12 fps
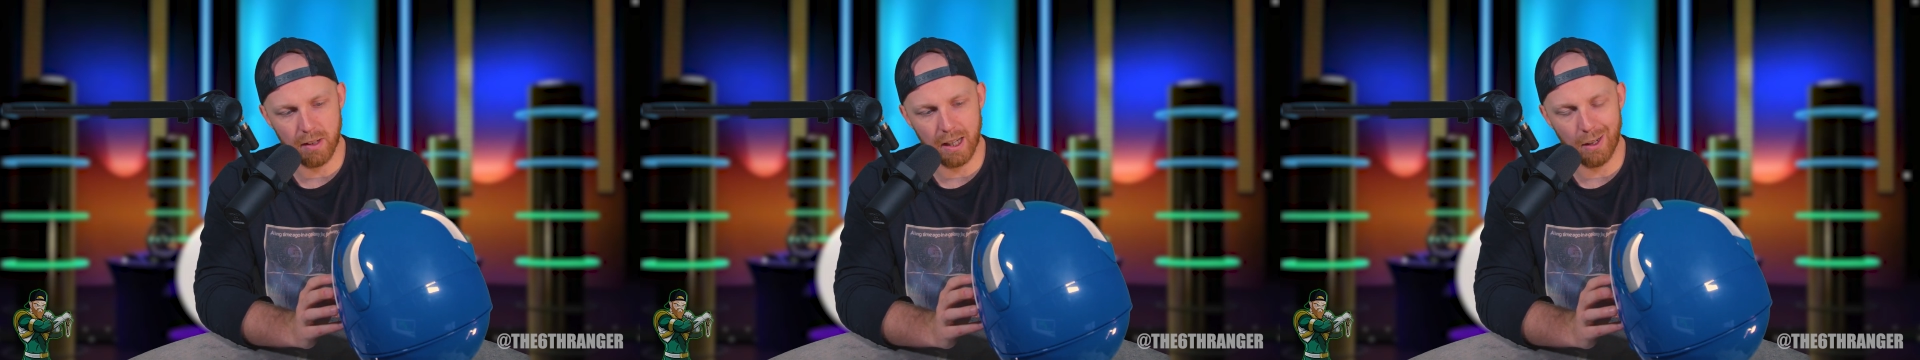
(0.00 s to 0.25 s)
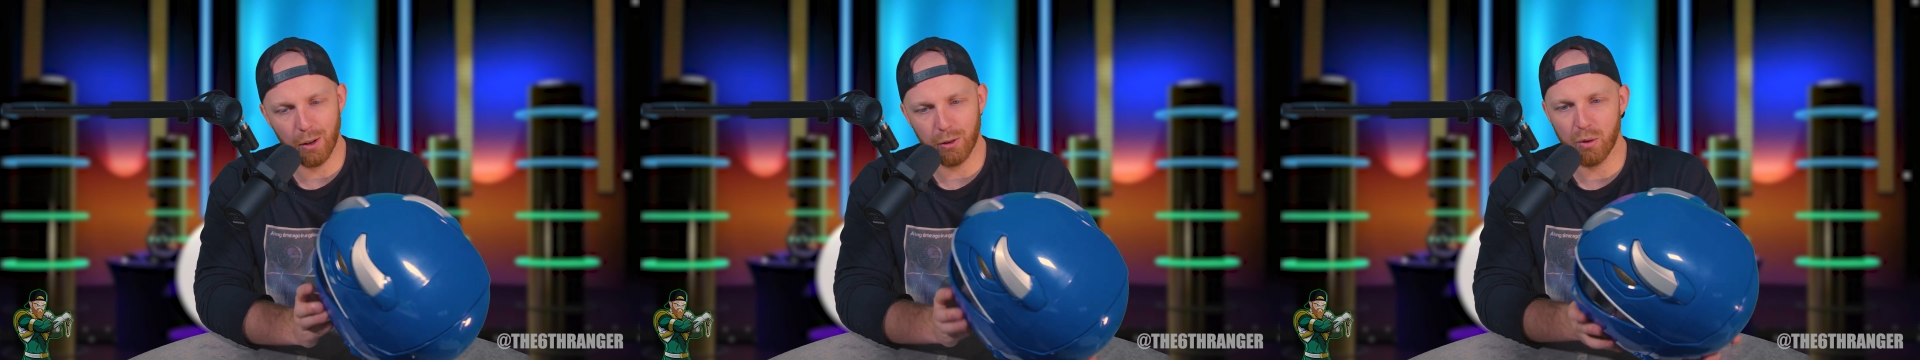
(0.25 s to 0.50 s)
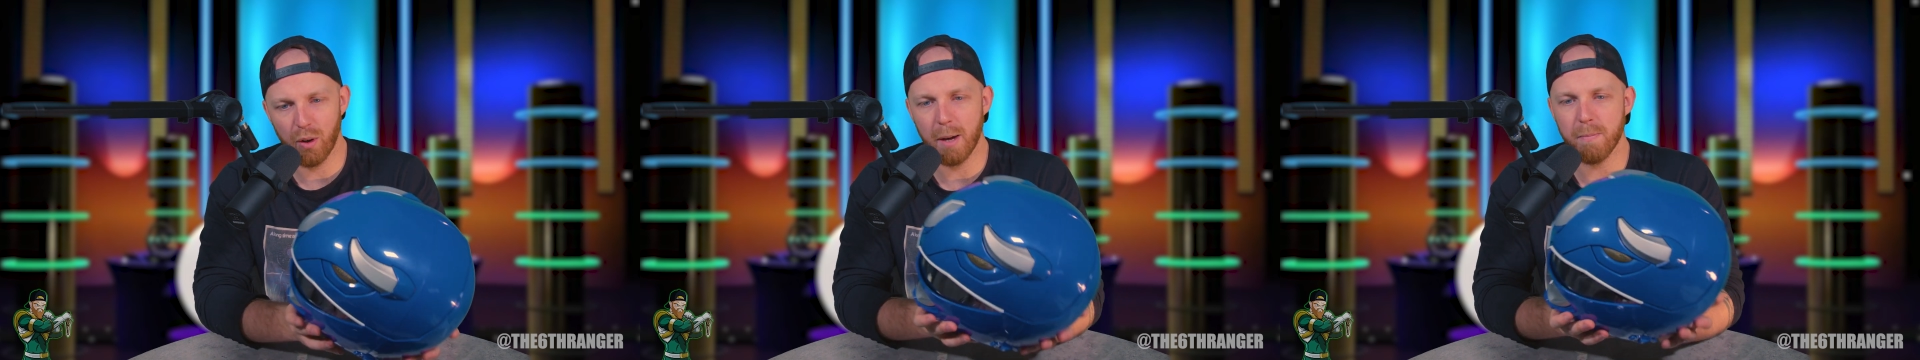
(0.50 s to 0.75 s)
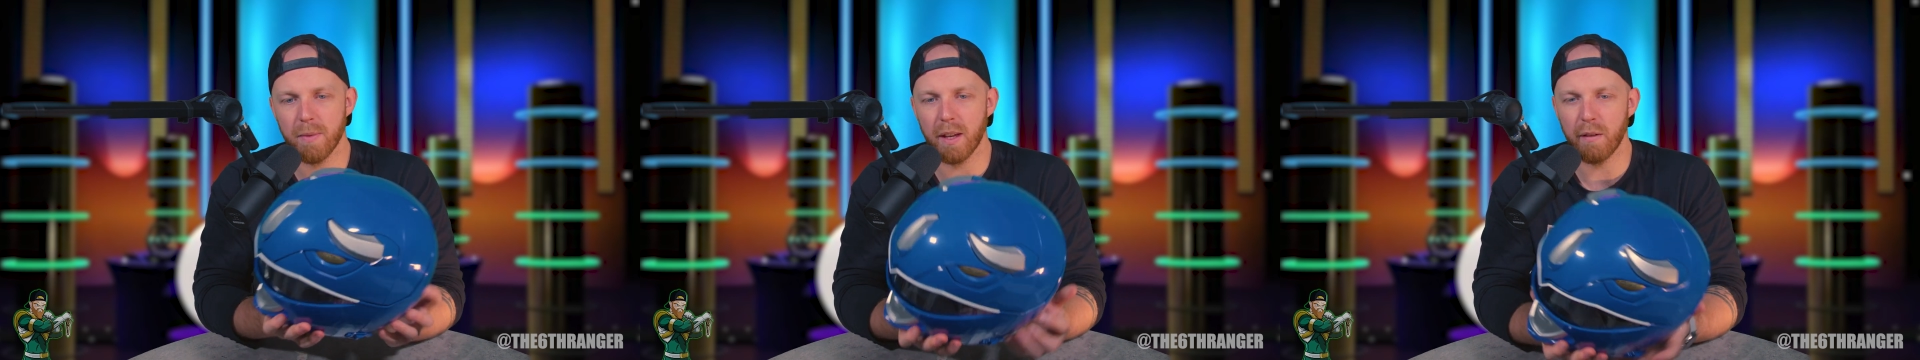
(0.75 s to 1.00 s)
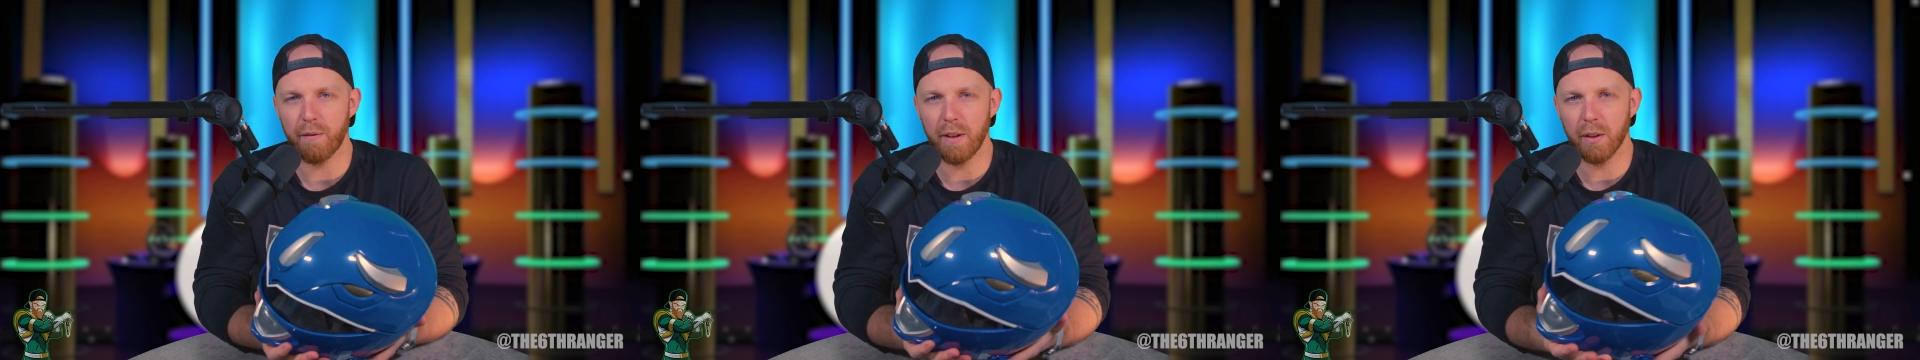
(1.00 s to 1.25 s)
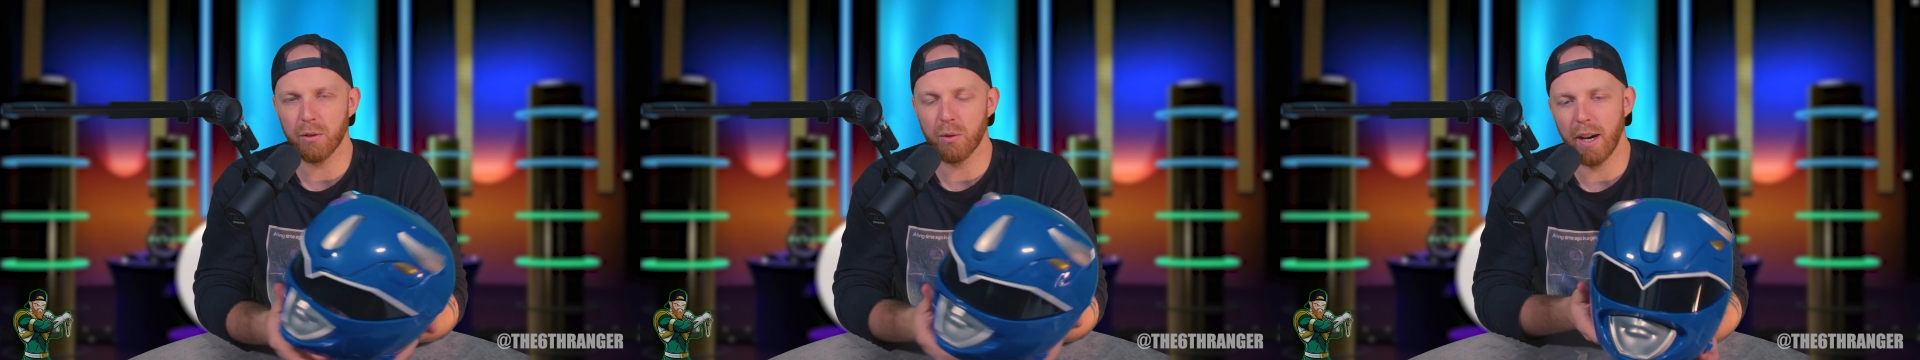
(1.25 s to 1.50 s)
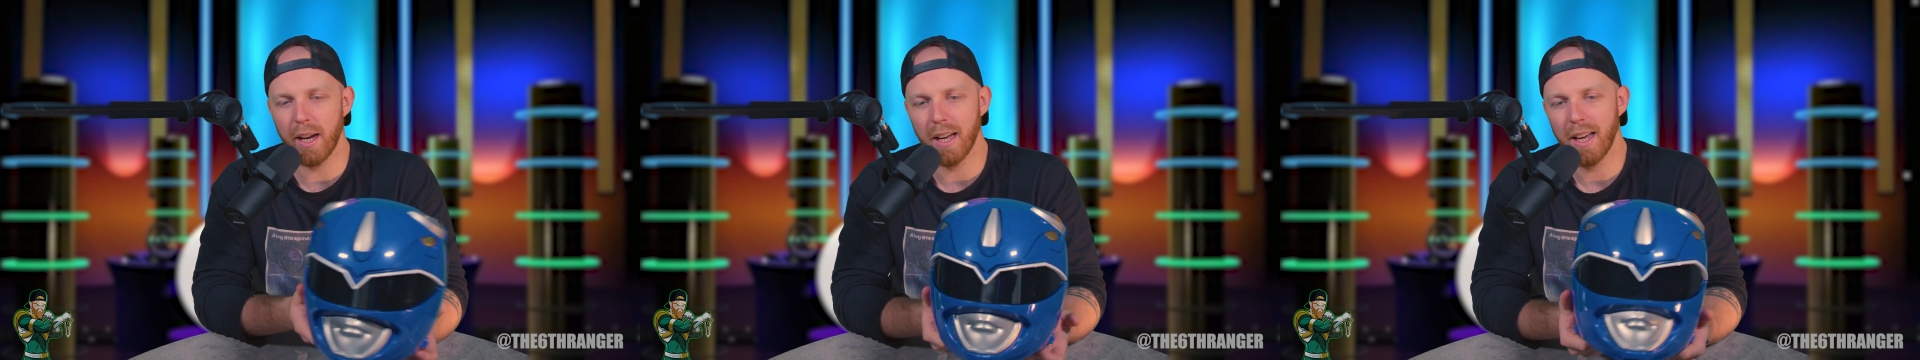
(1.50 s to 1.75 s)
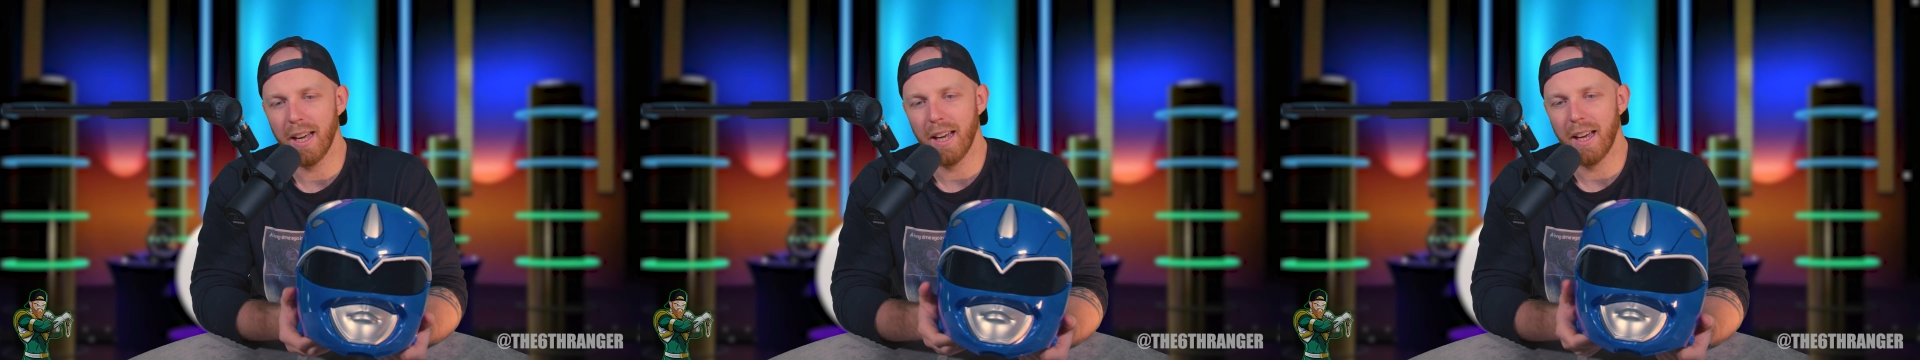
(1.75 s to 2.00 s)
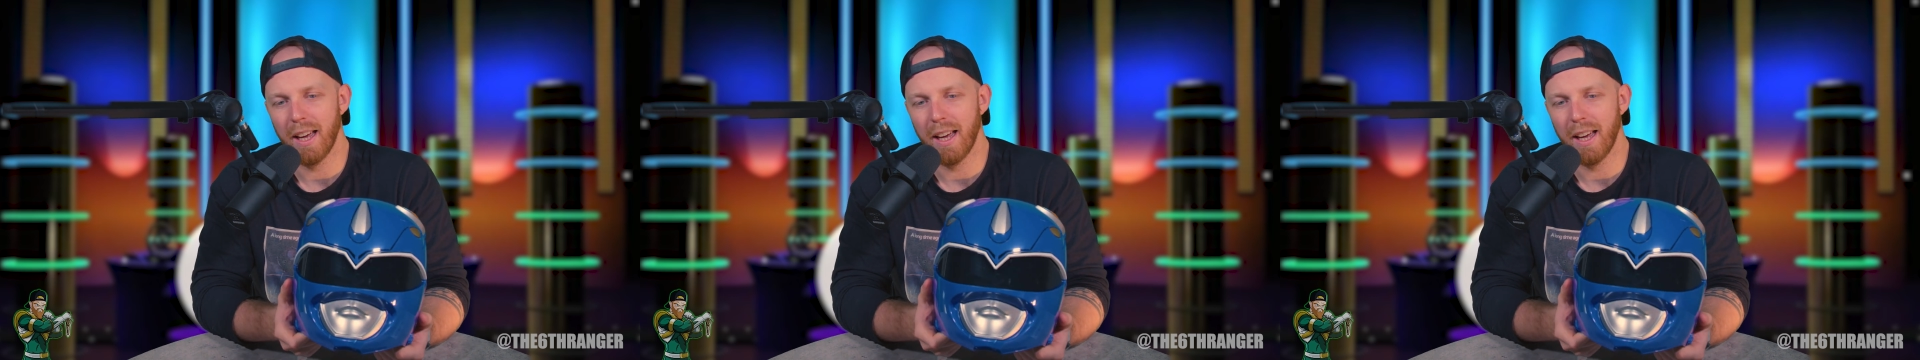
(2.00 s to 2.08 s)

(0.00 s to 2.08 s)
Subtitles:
it looks great. It feels great.